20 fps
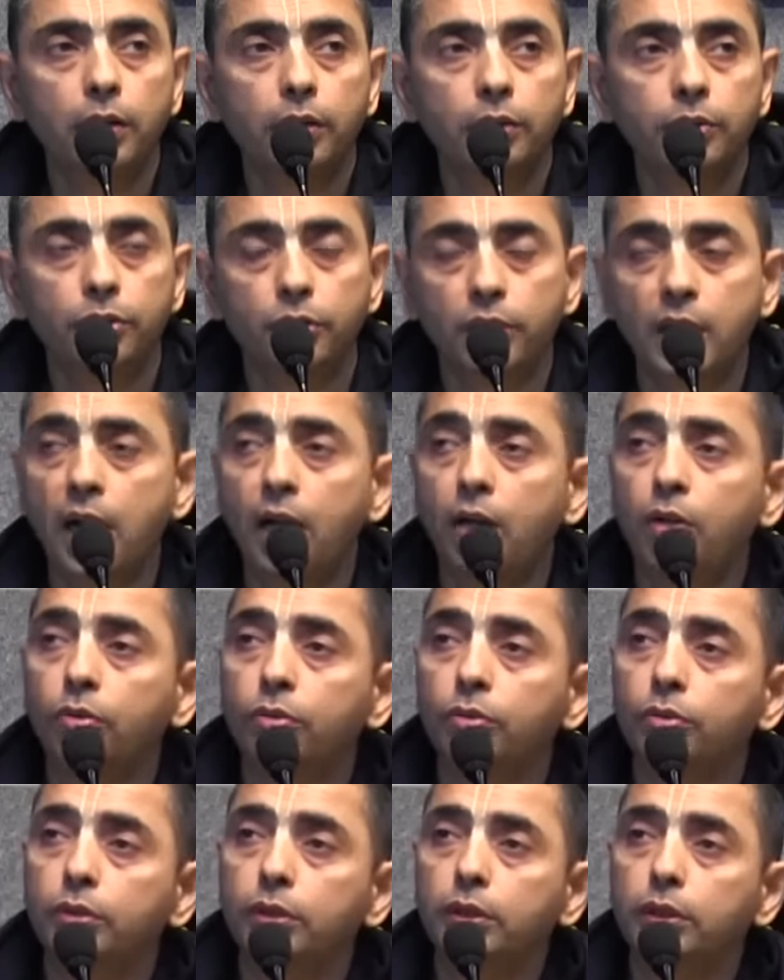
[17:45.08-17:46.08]
So
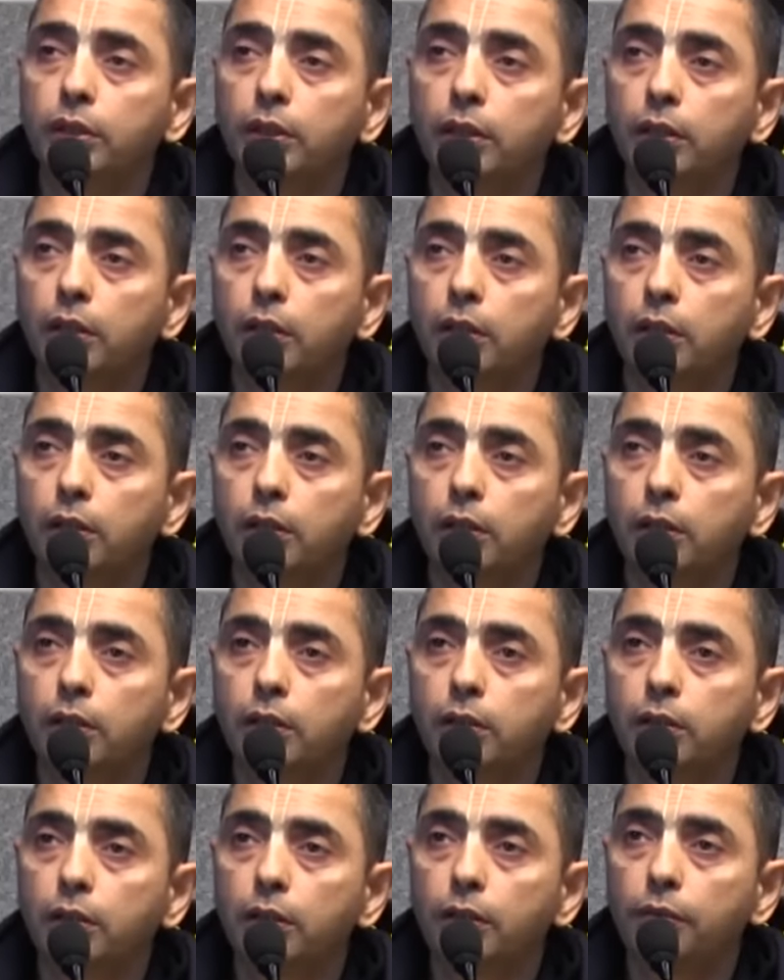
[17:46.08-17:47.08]
now
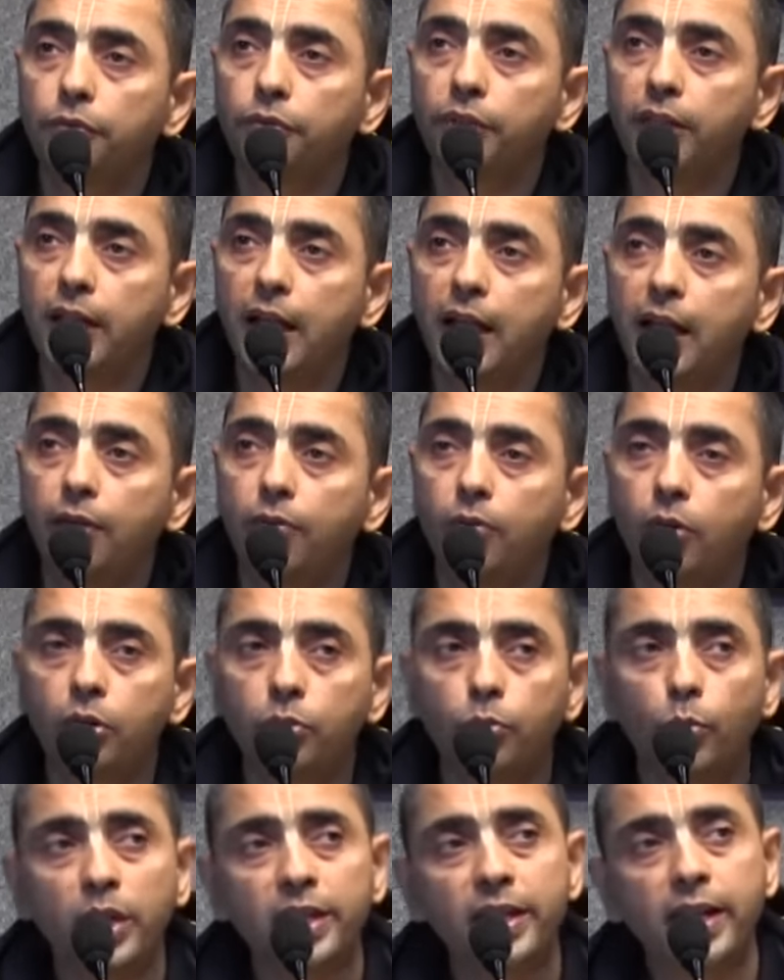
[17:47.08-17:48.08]
we have
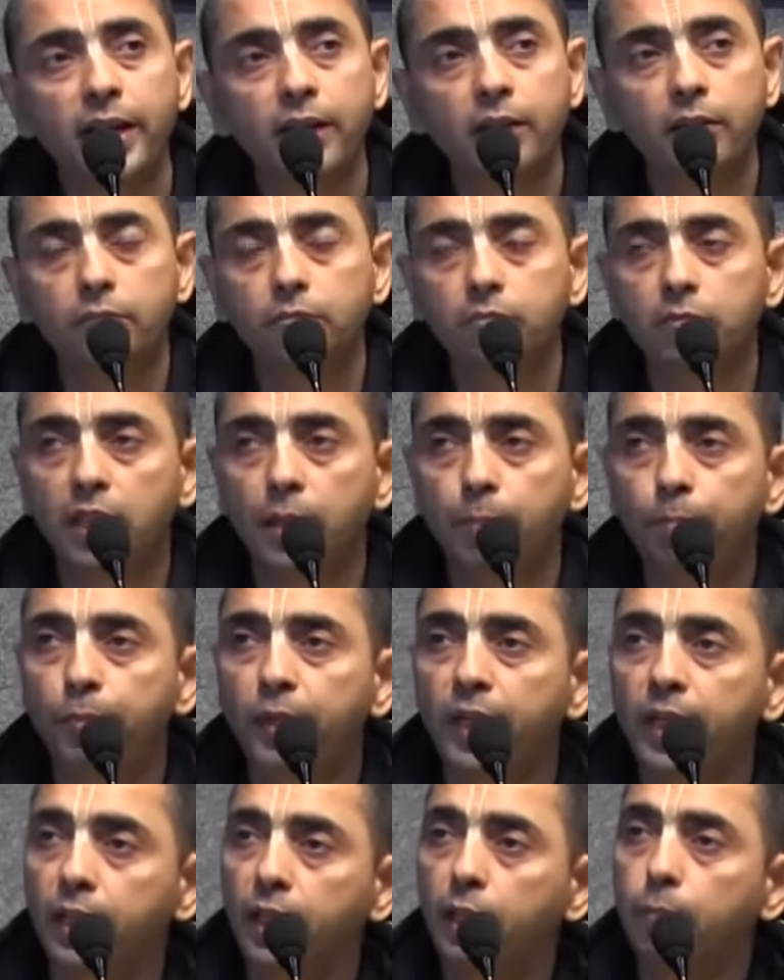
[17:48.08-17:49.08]
on one end
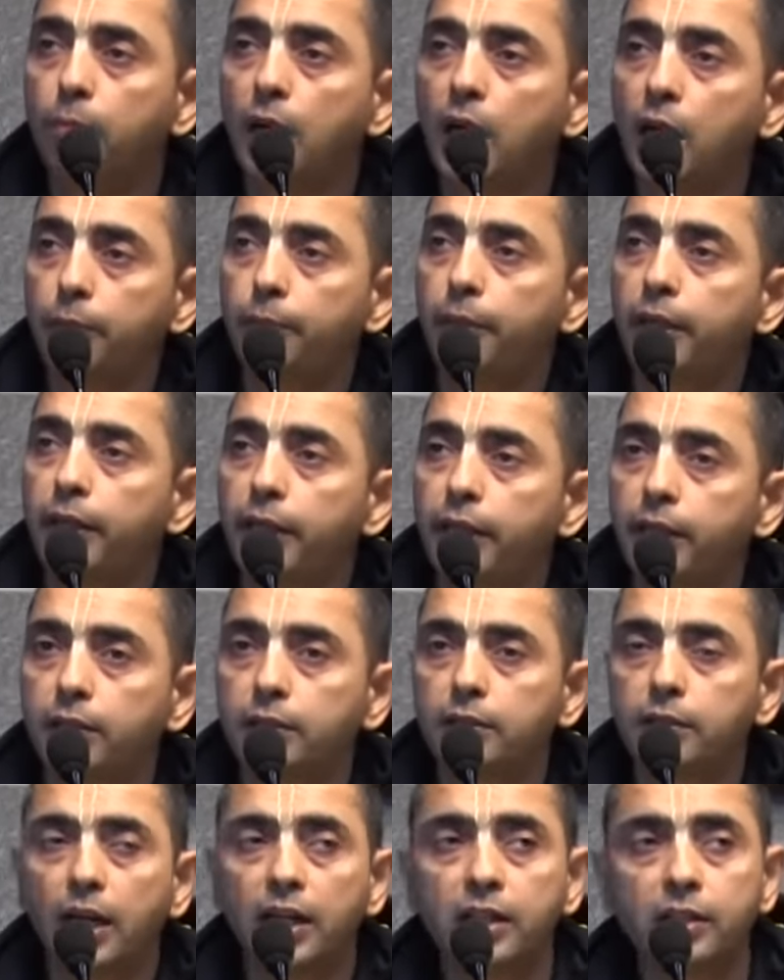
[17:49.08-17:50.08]
completely barbaric,
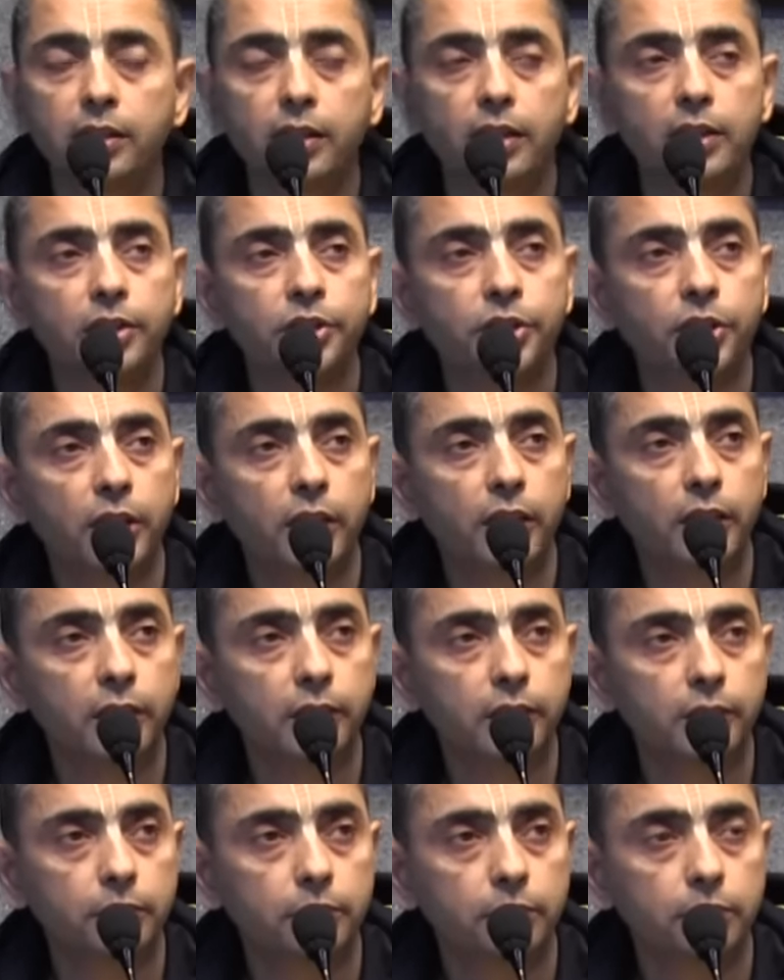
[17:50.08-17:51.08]

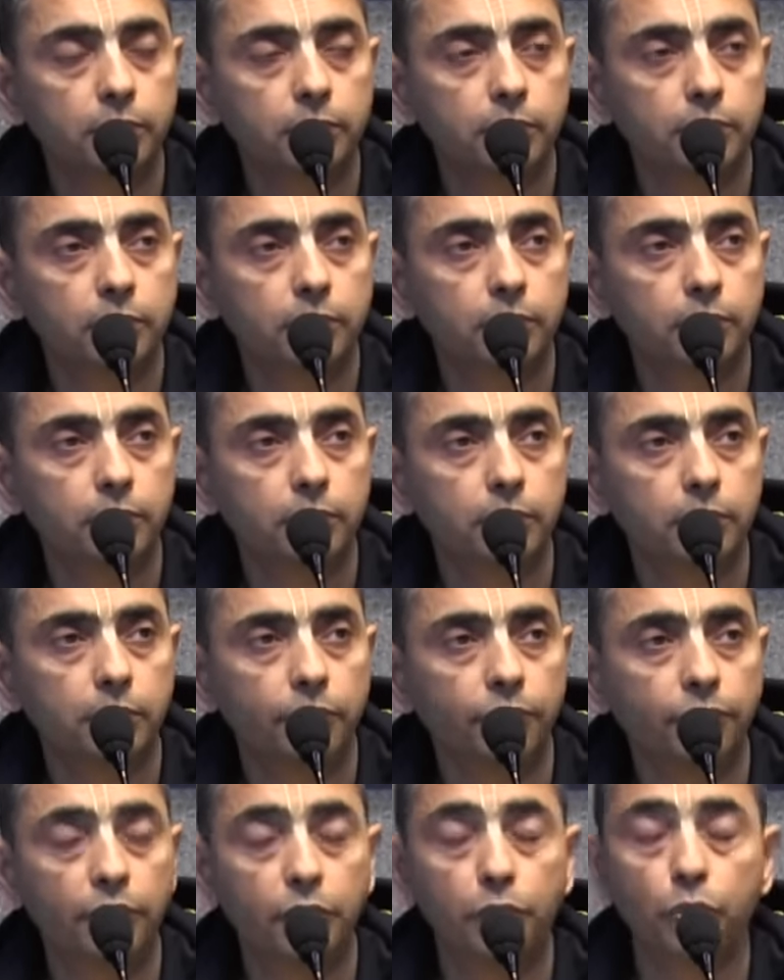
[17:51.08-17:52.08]
uncultured,
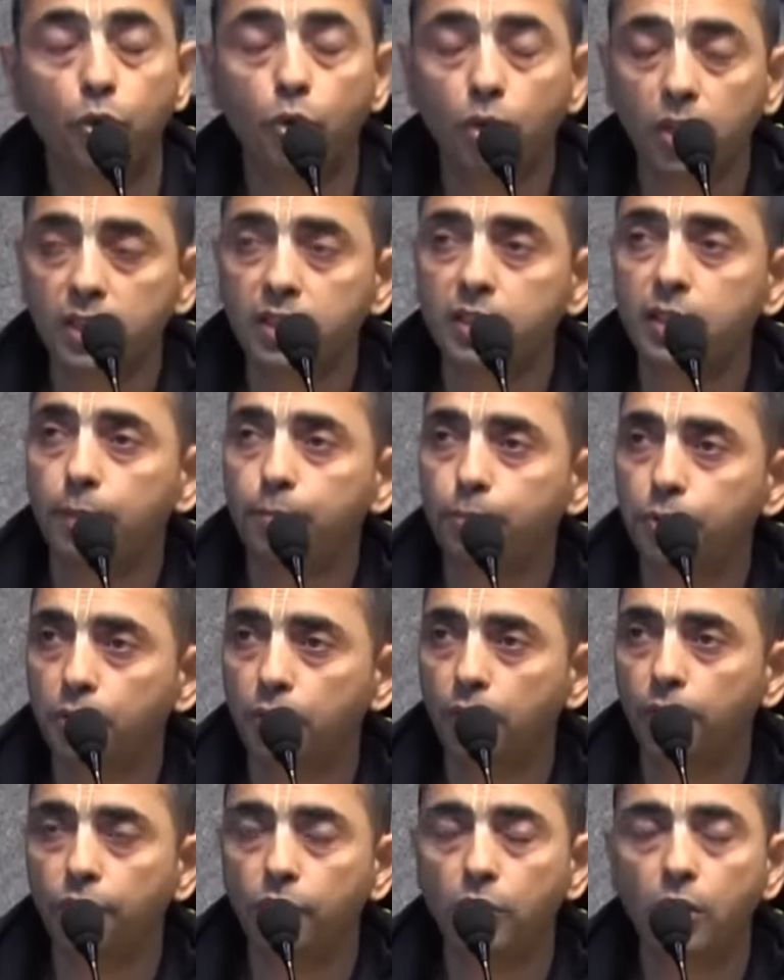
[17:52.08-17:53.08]
with no conception
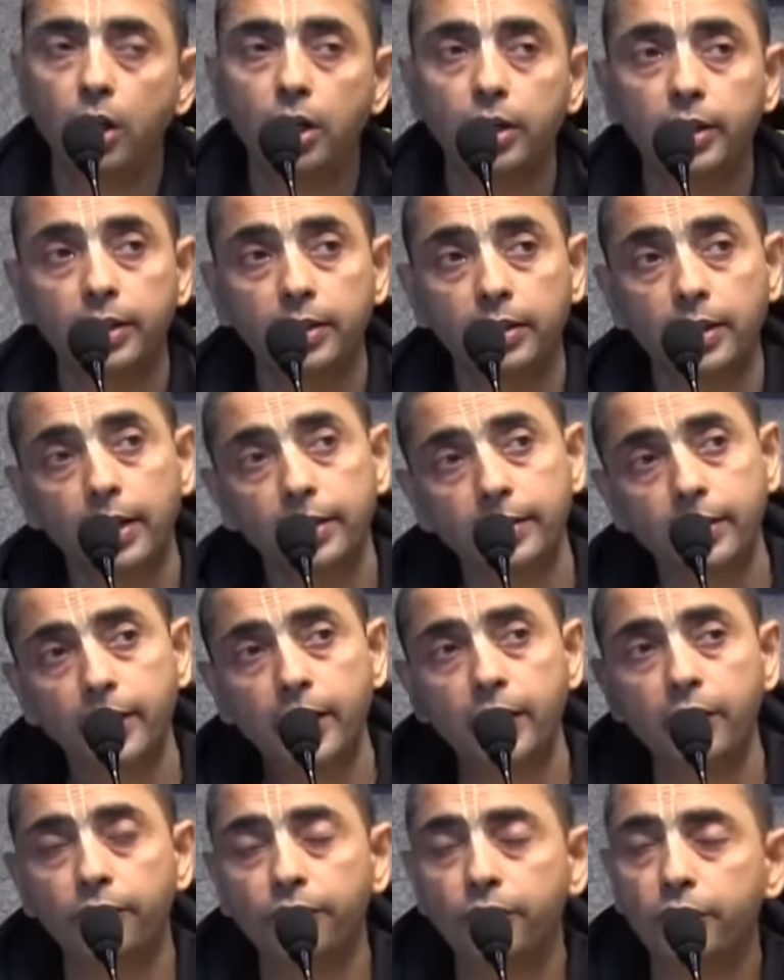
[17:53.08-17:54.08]
of God, and the other
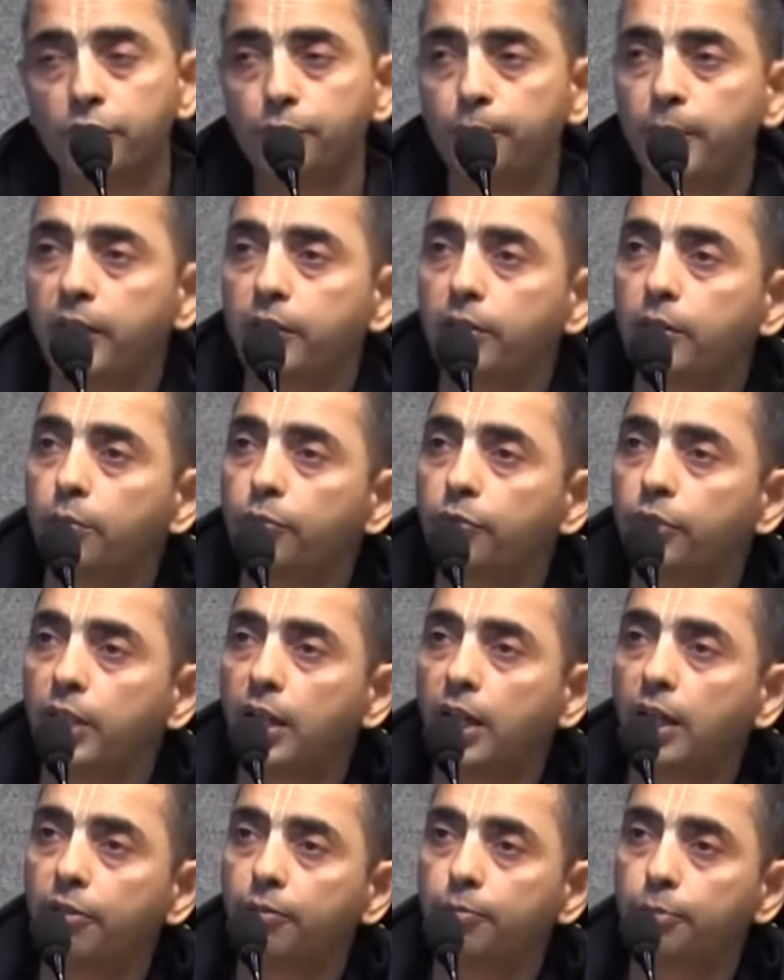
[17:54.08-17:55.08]
end of the spectrum, we
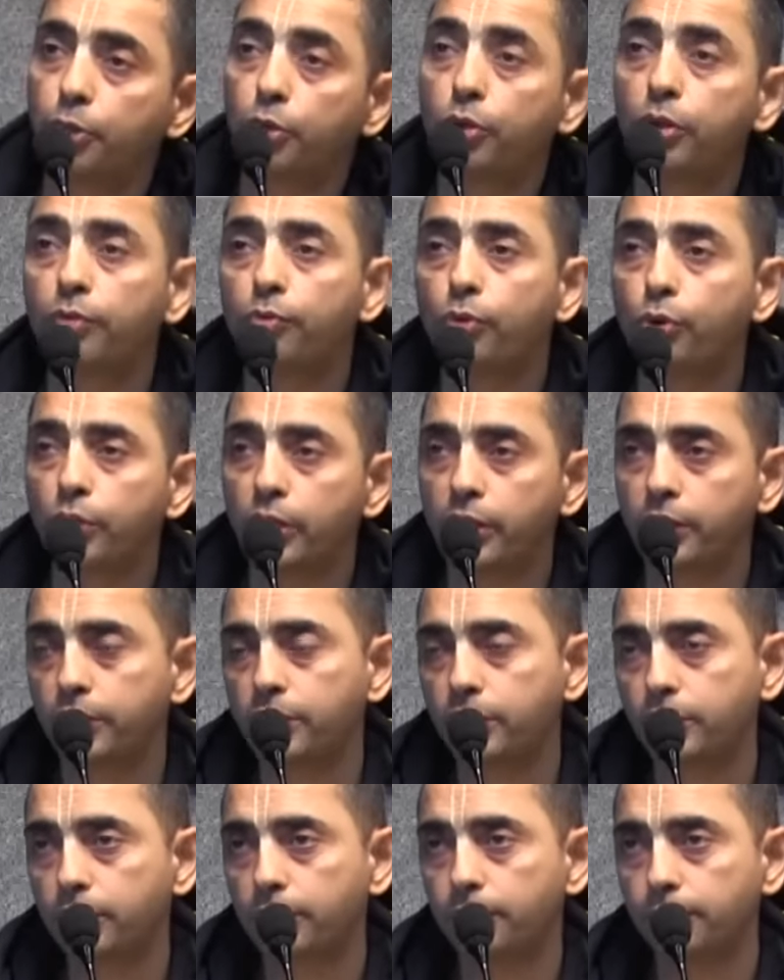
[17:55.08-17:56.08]
have pure
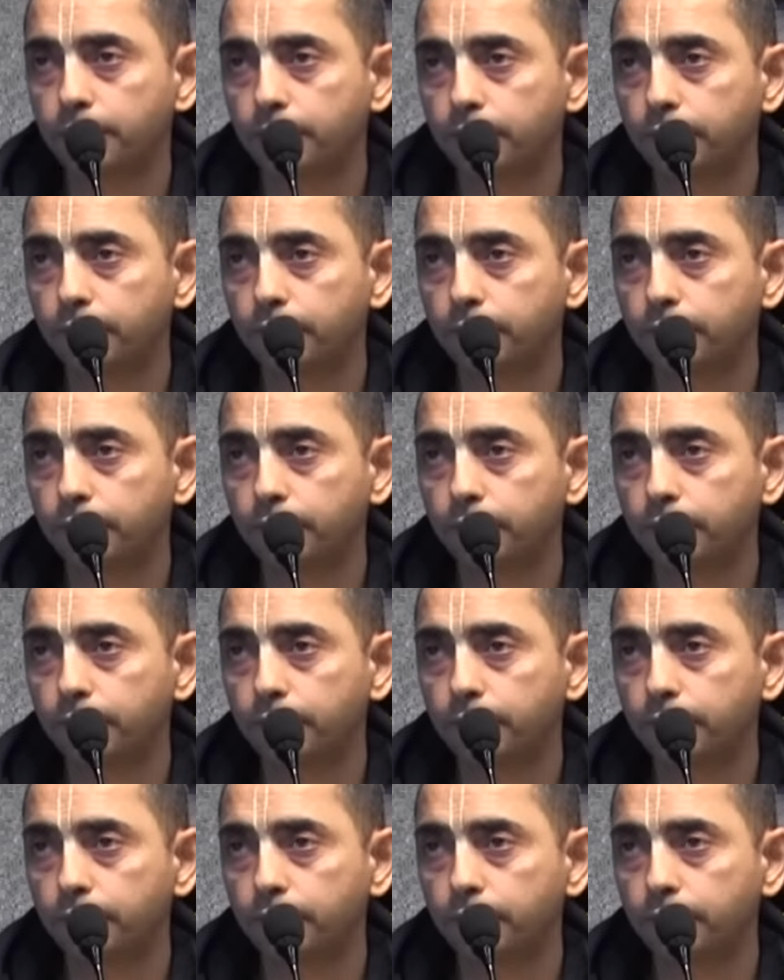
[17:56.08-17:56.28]
devotees.